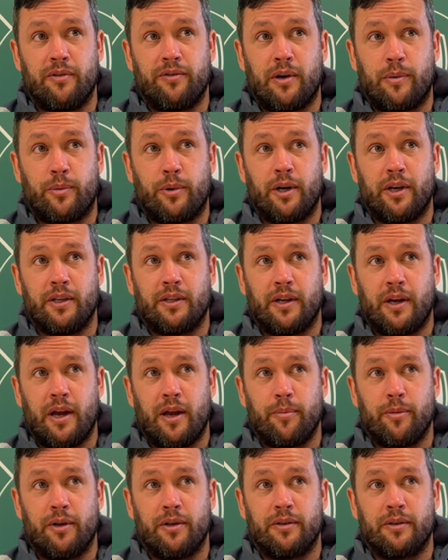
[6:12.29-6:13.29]
February
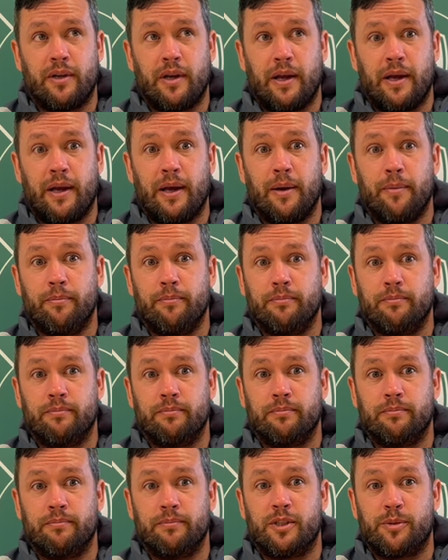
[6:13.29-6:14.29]
time, and
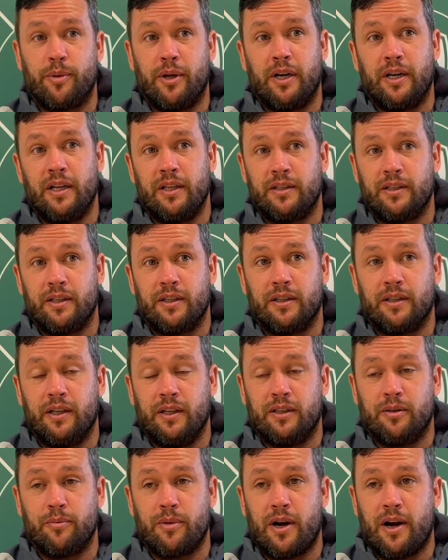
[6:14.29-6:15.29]
spilling
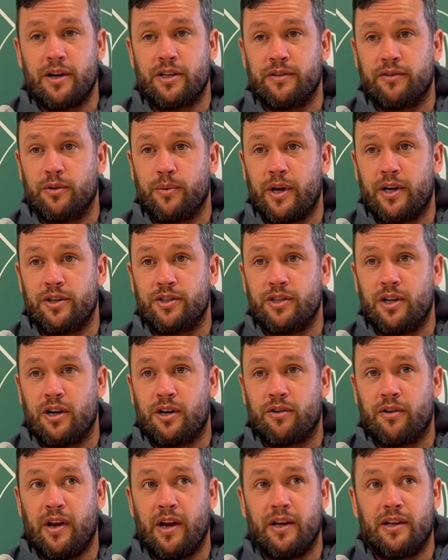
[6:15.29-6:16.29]
into March if the weather's
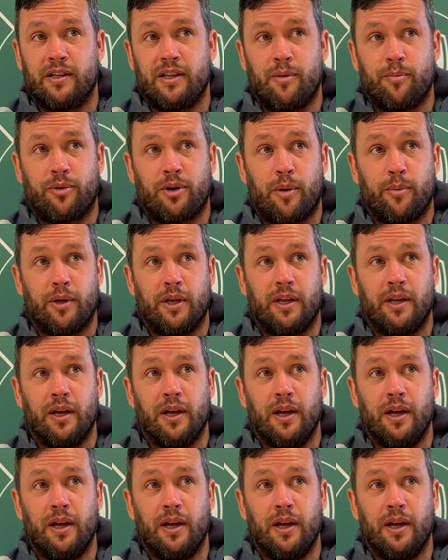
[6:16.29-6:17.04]
not great, and then probably